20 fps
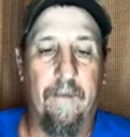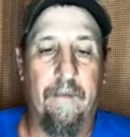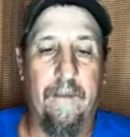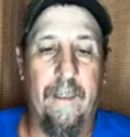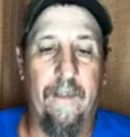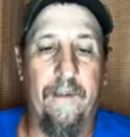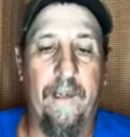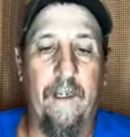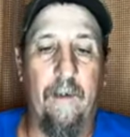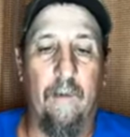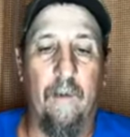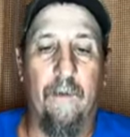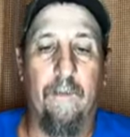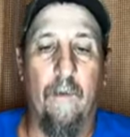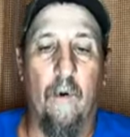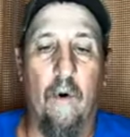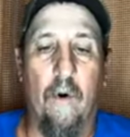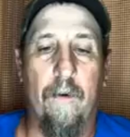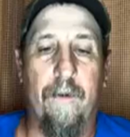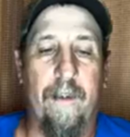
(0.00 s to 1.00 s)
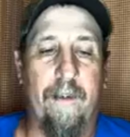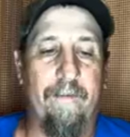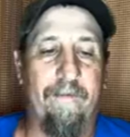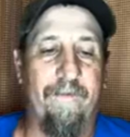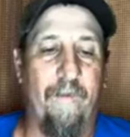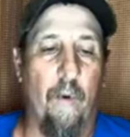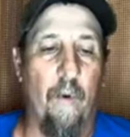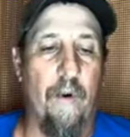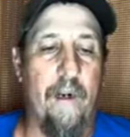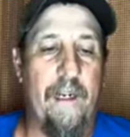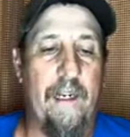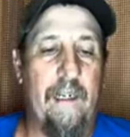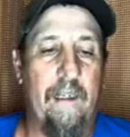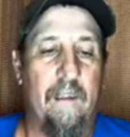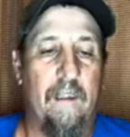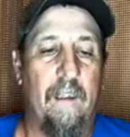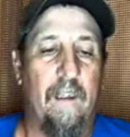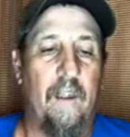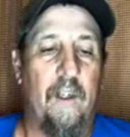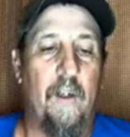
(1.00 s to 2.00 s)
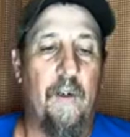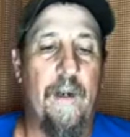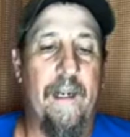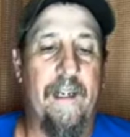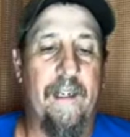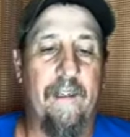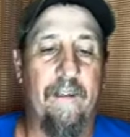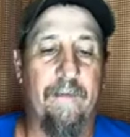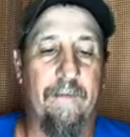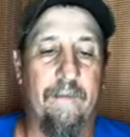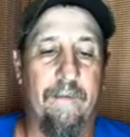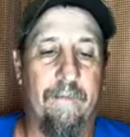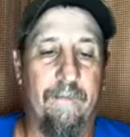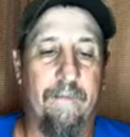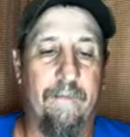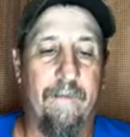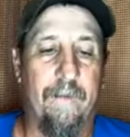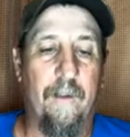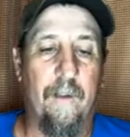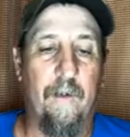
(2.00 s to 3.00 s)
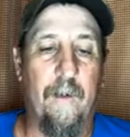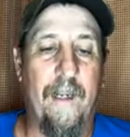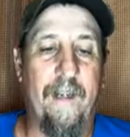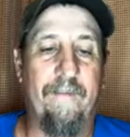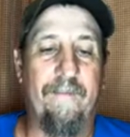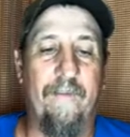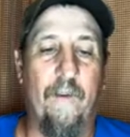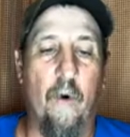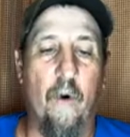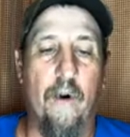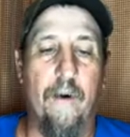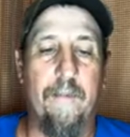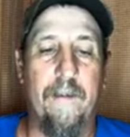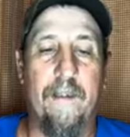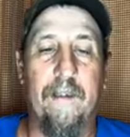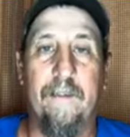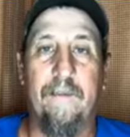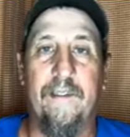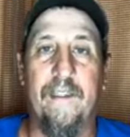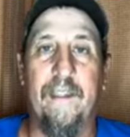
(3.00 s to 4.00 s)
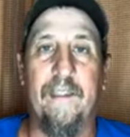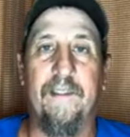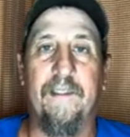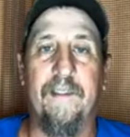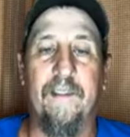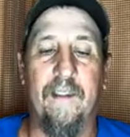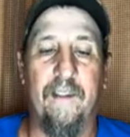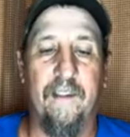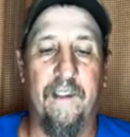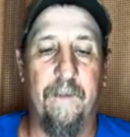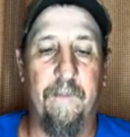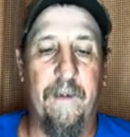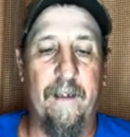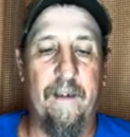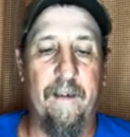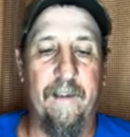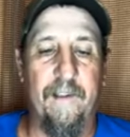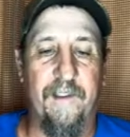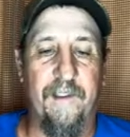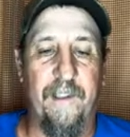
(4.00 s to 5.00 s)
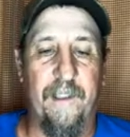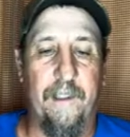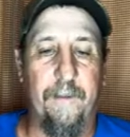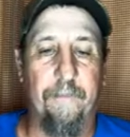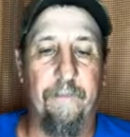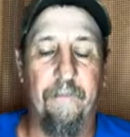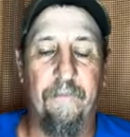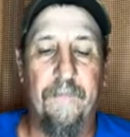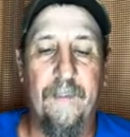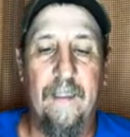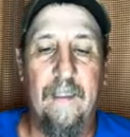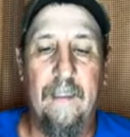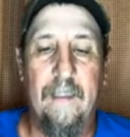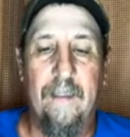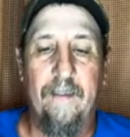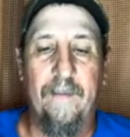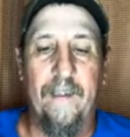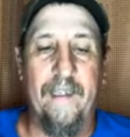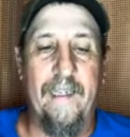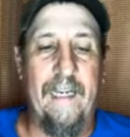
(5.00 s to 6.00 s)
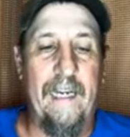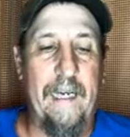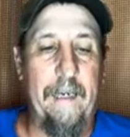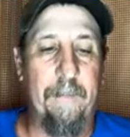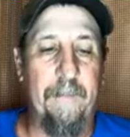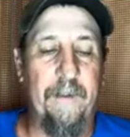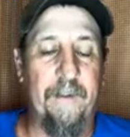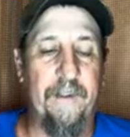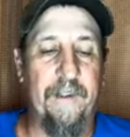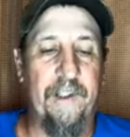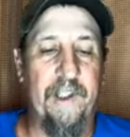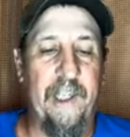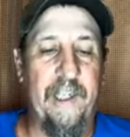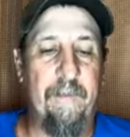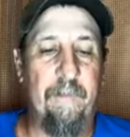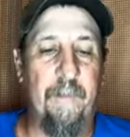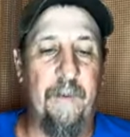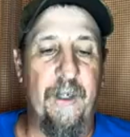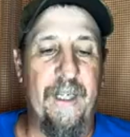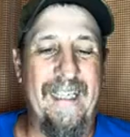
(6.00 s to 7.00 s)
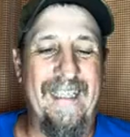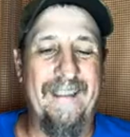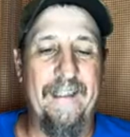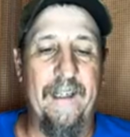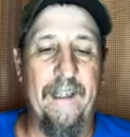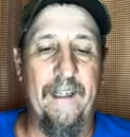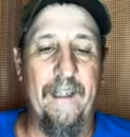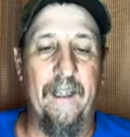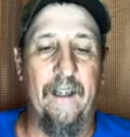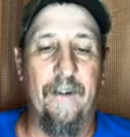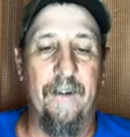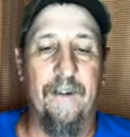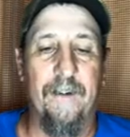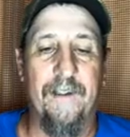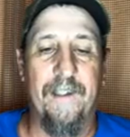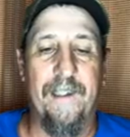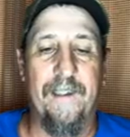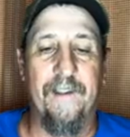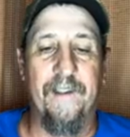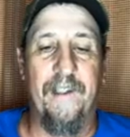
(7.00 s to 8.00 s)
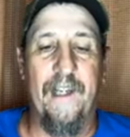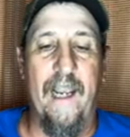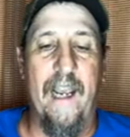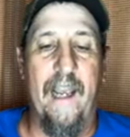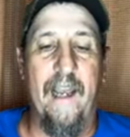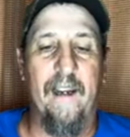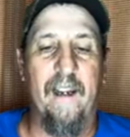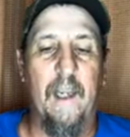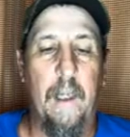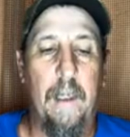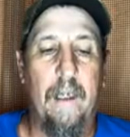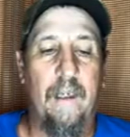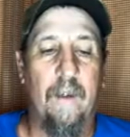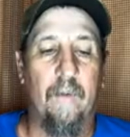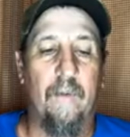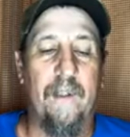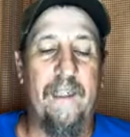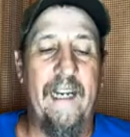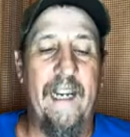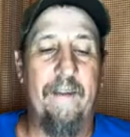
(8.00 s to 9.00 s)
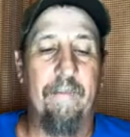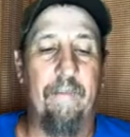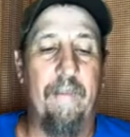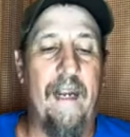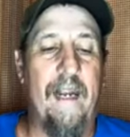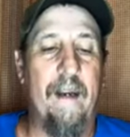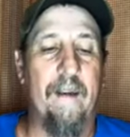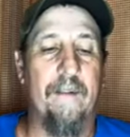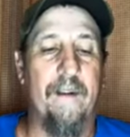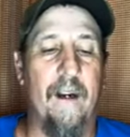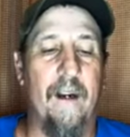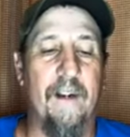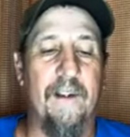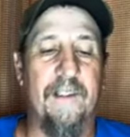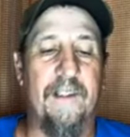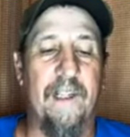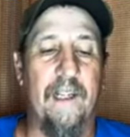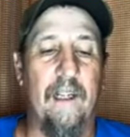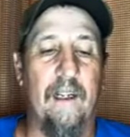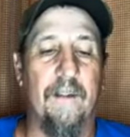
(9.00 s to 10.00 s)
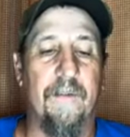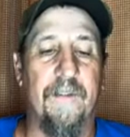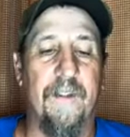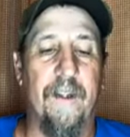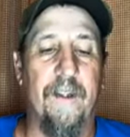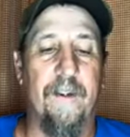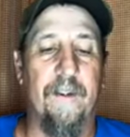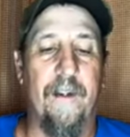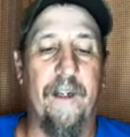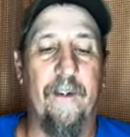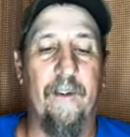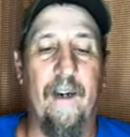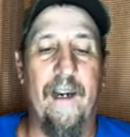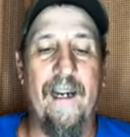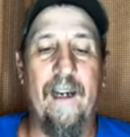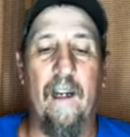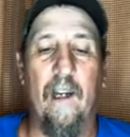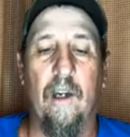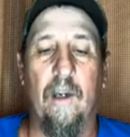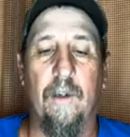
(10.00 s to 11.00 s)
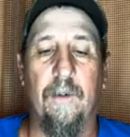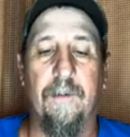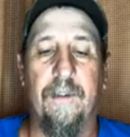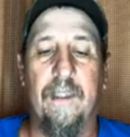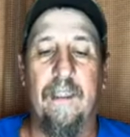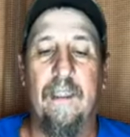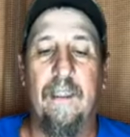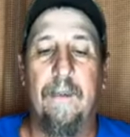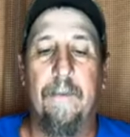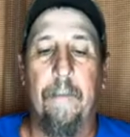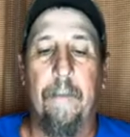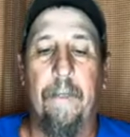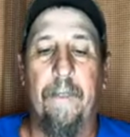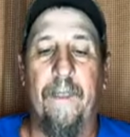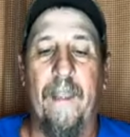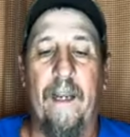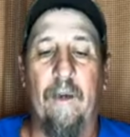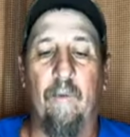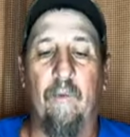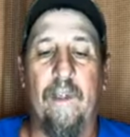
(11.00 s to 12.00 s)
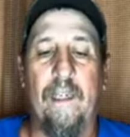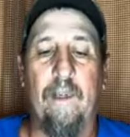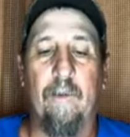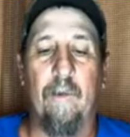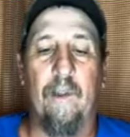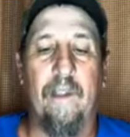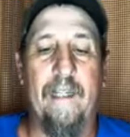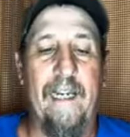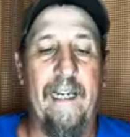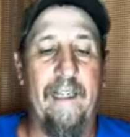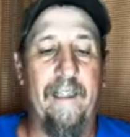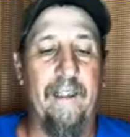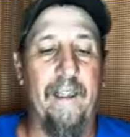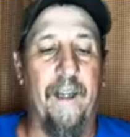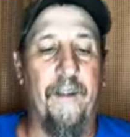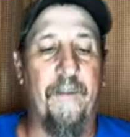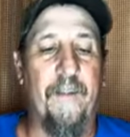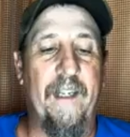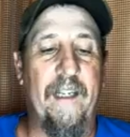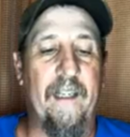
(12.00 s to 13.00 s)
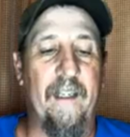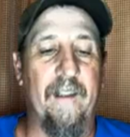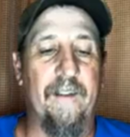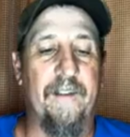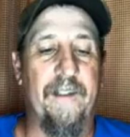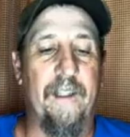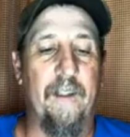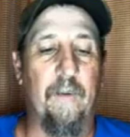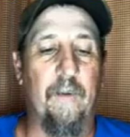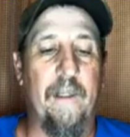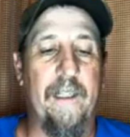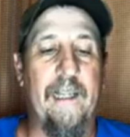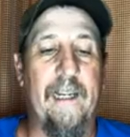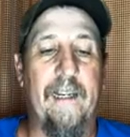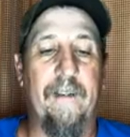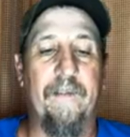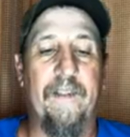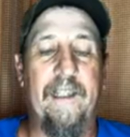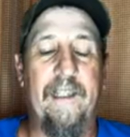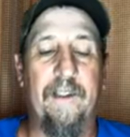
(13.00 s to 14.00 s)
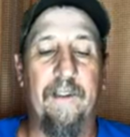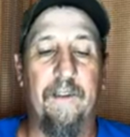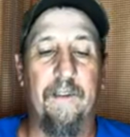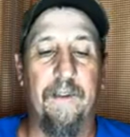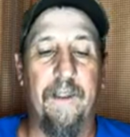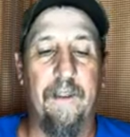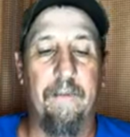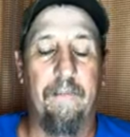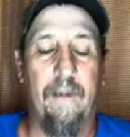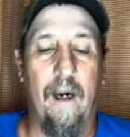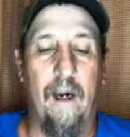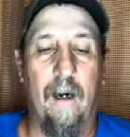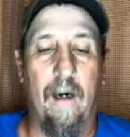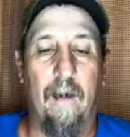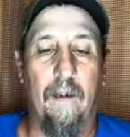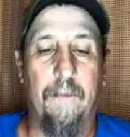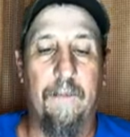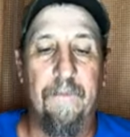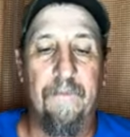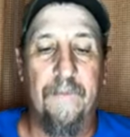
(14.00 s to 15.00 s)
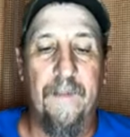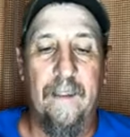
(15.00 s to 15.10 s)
more than 40 who had formed this conspiracy. They came to the chief priests and elders and said, "We have bound ourselves under a great oath that we will eat nothing until we have killed Paul.